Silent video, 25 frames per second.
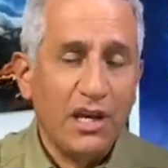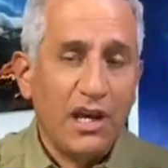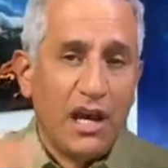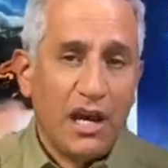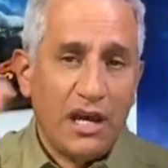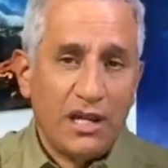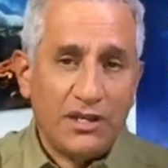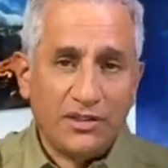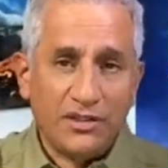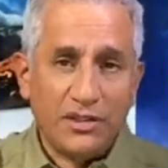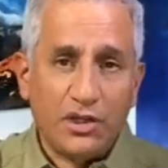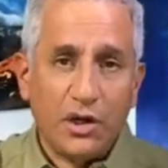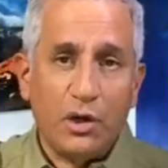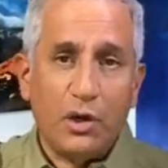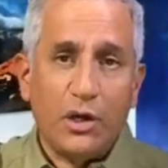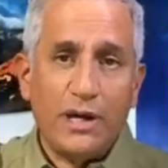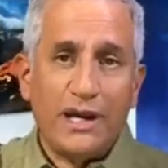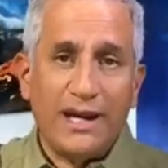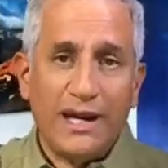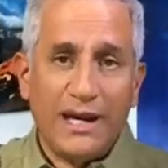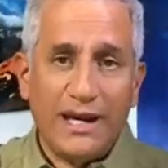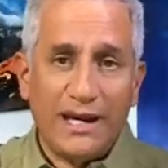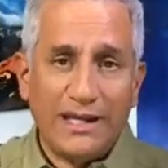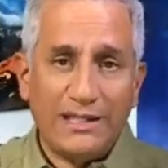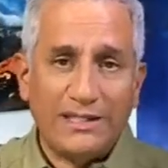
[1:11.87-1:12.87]
And so
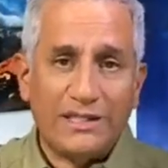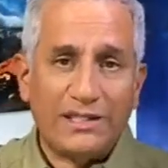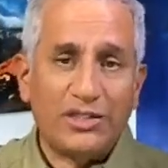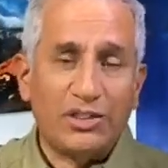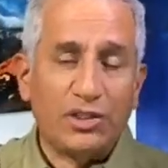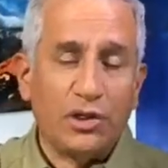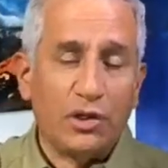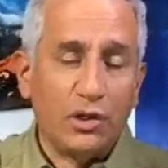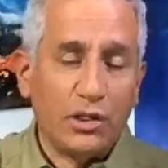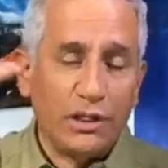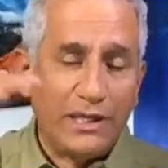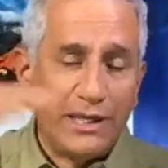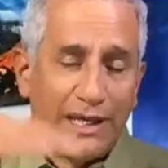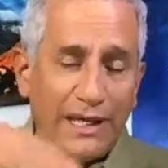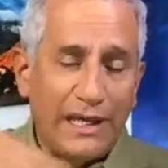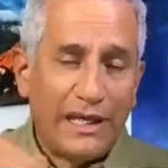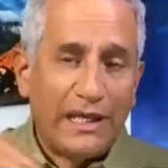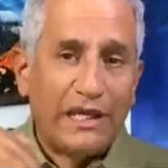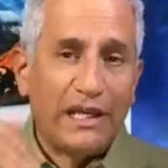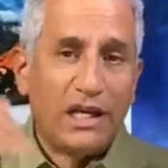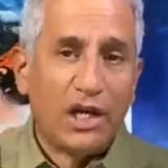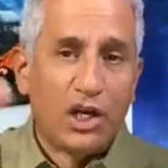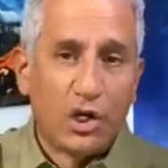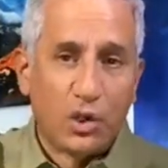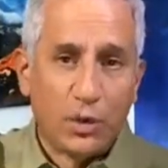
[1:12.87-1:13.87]
it's certainly
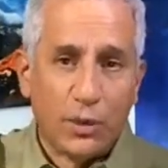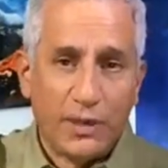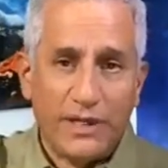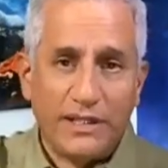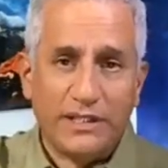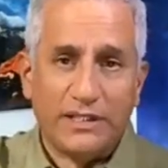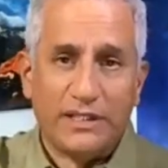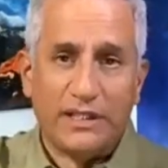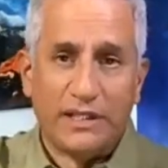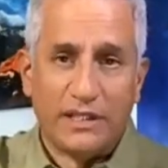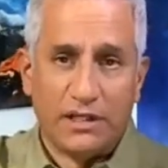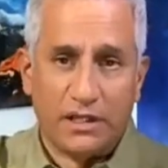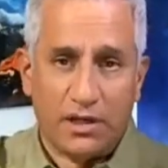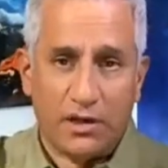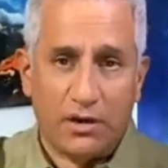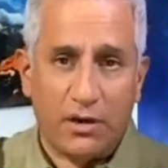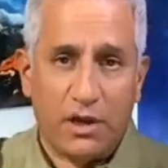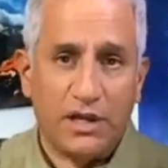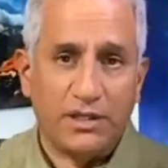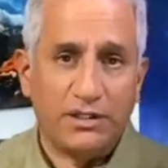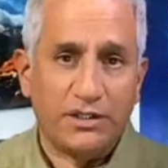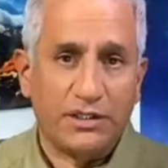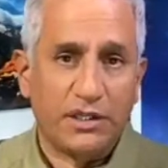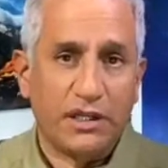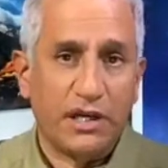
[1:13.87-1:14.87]
increasing
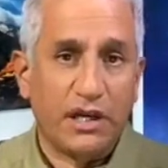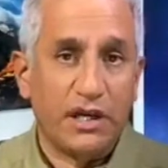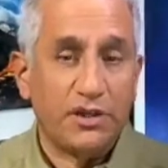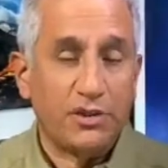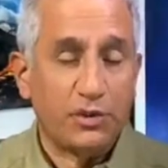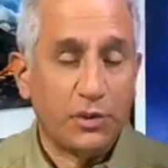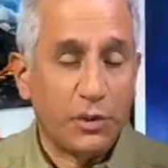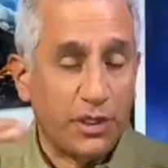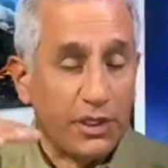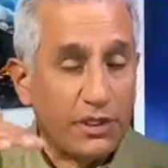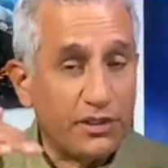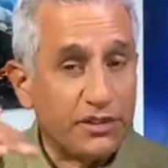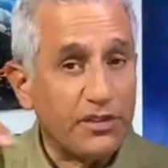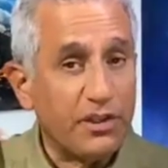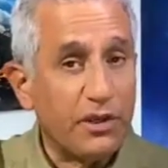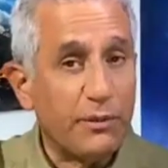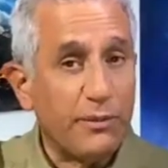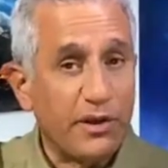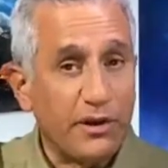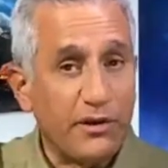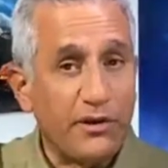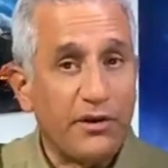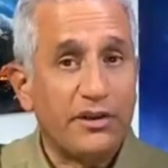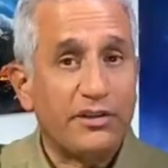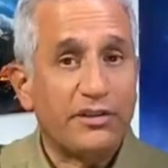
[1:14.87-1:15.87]
across the country. And some
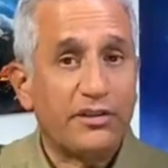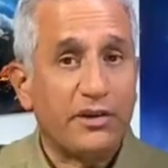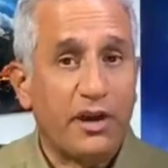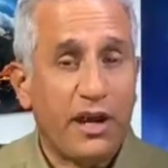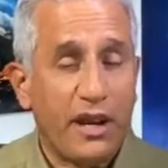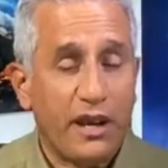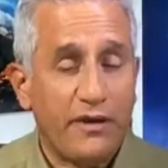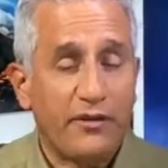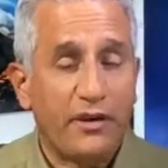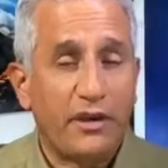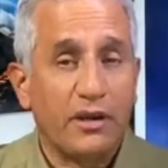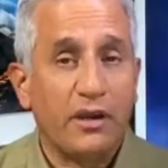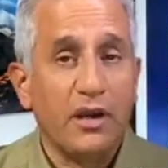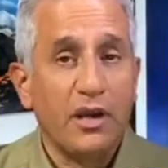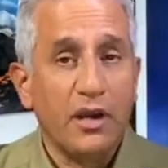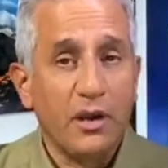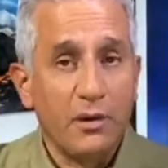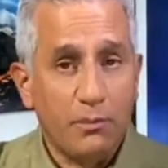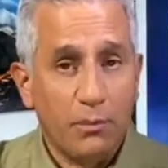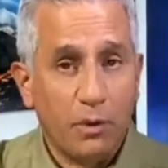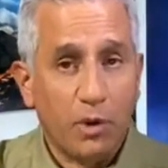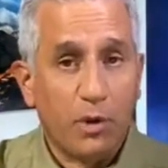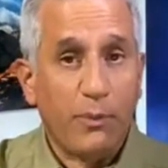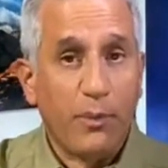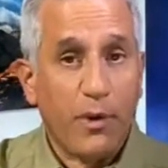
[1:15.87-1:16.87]
areas are having
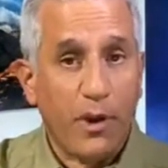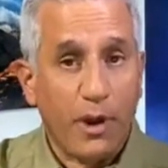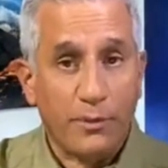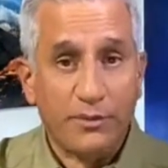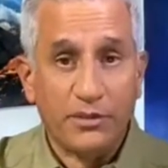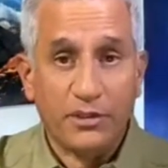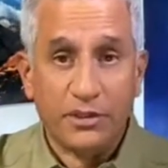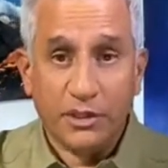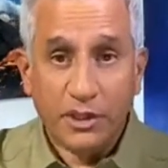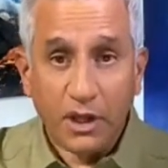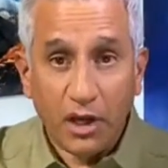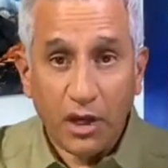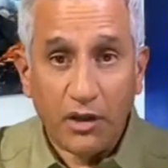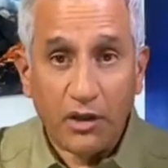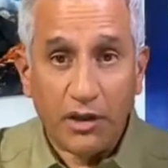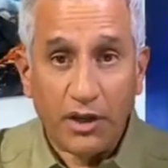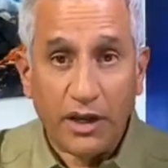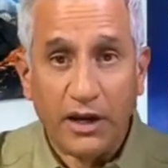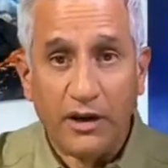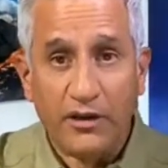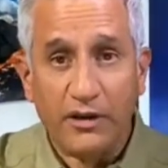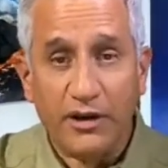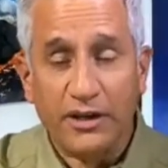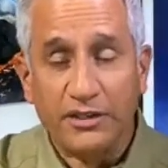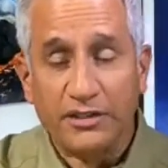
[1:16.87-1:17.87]
more problems than other
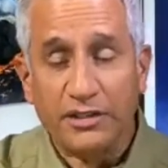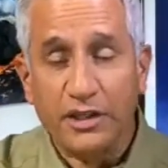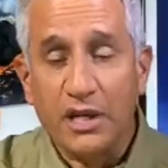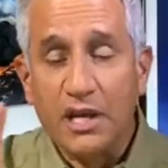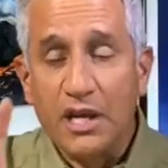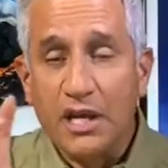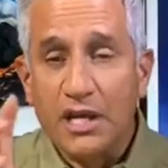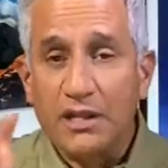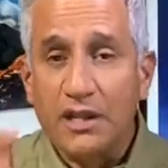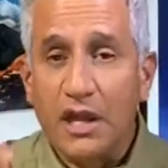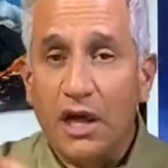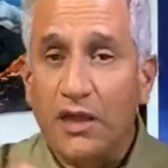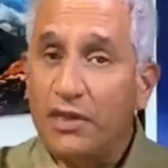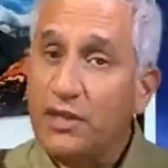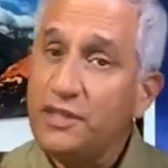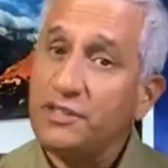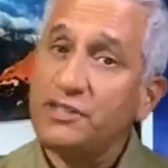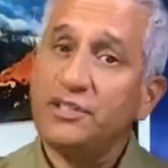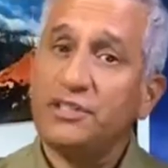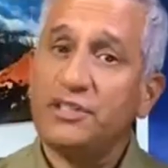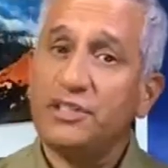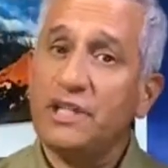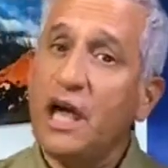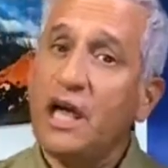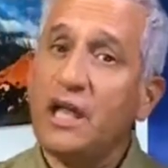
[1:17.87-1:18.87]
areas. Now
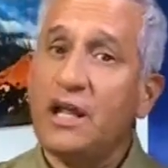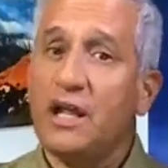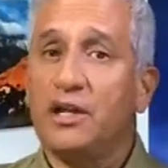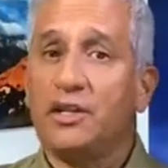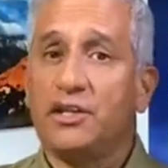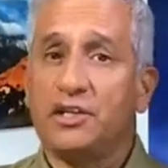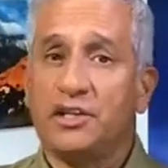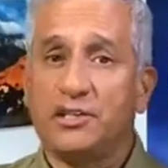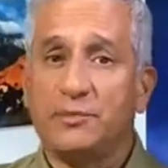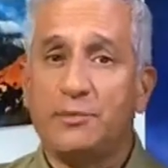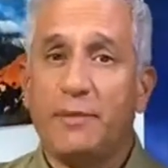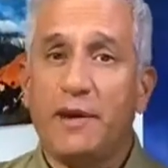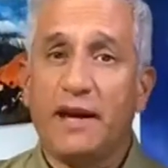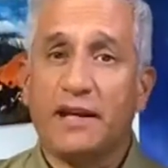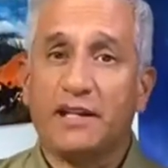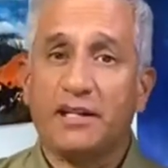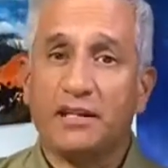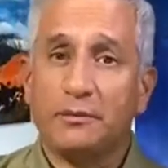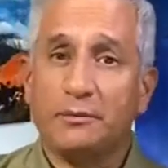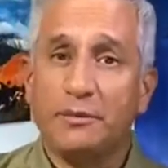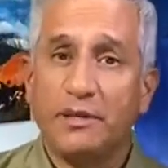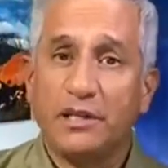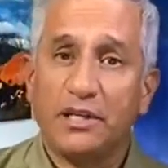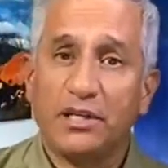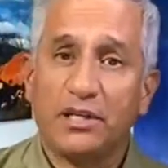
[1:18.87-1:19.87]
this is not
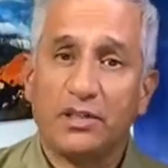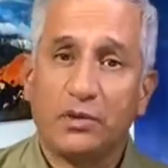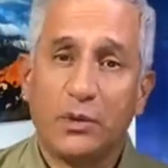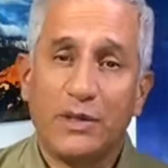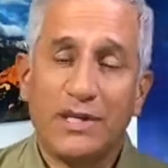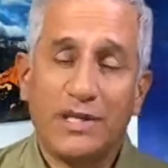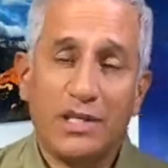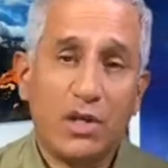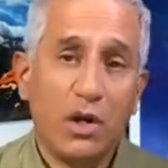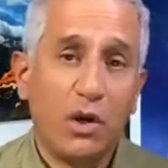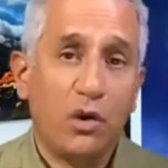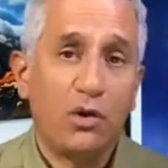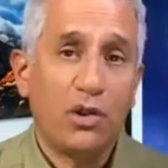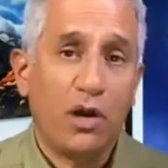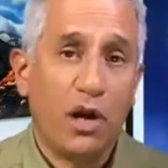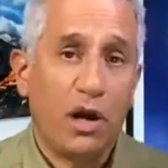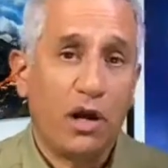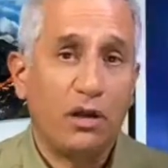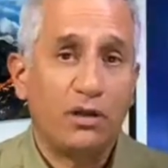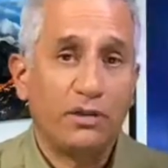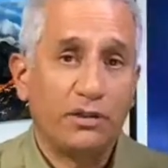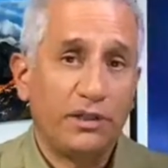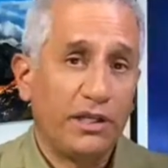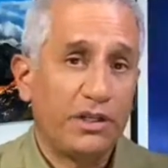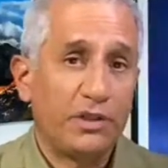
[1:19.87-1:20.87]
unexpected because we know the
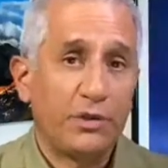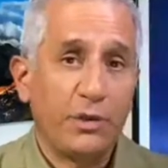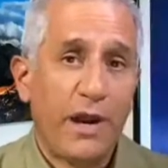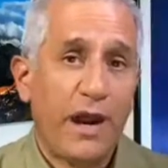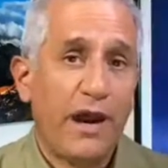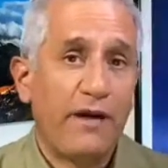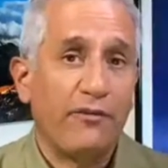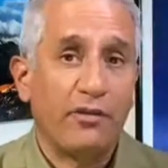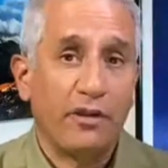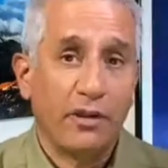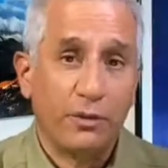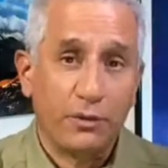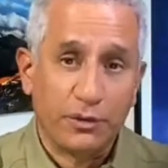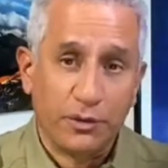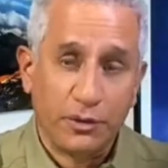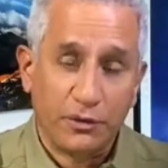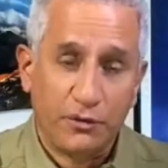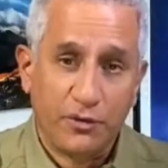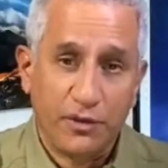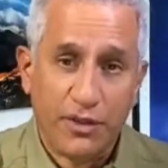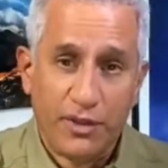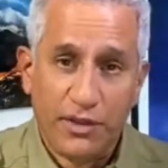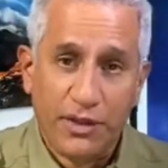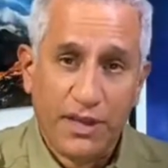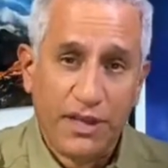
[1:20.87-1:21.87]
holiday travel that was
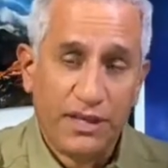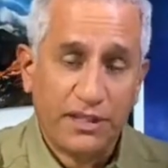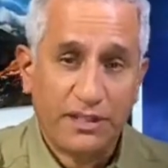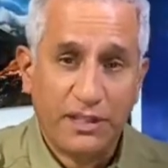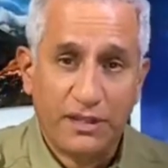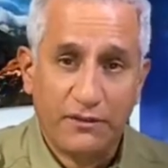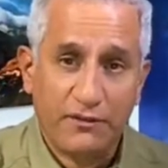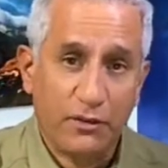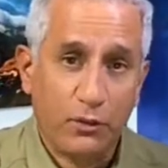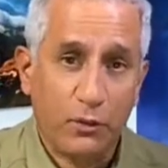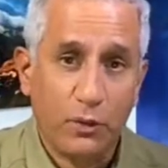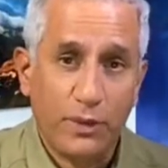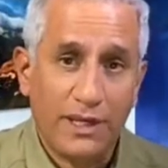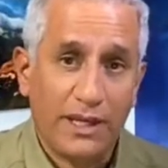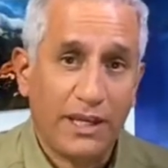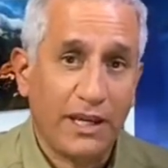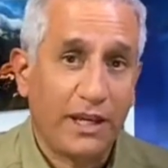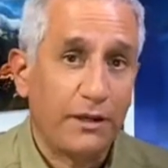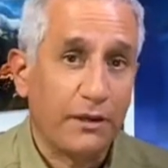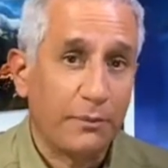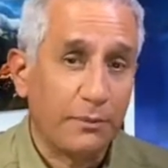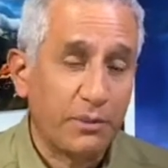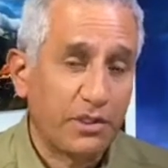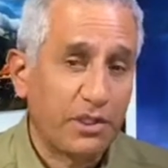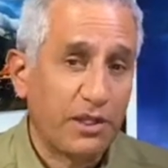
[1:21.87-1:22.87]
over the Thanksgiving
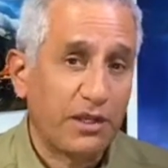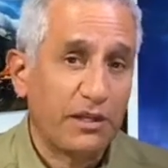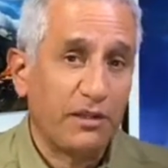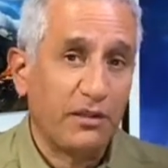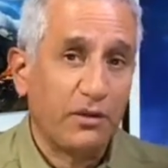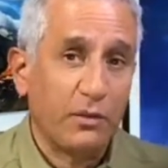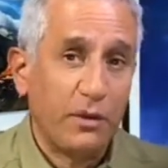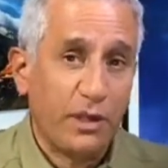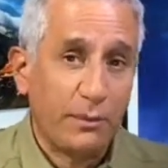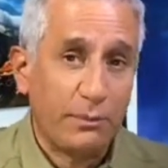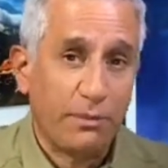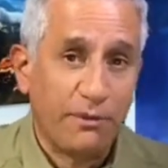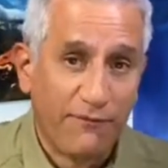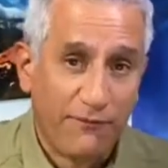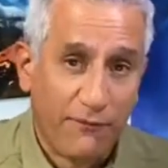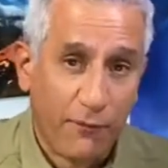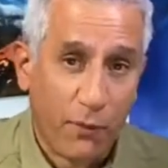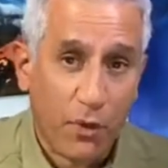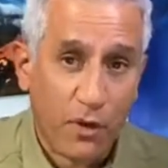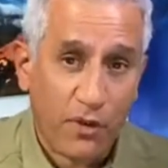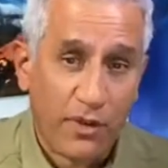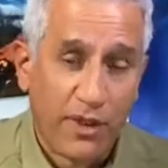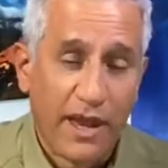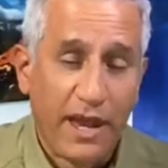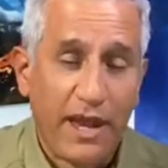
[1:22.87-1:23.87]
weekend, and particularly the week
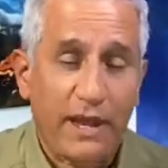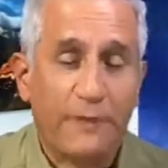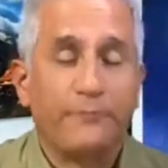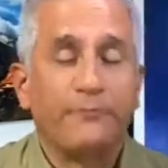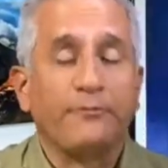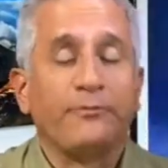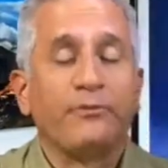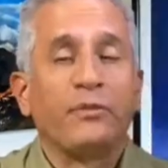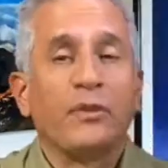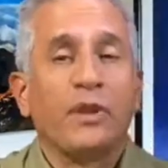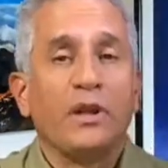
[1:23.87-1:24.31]
before that.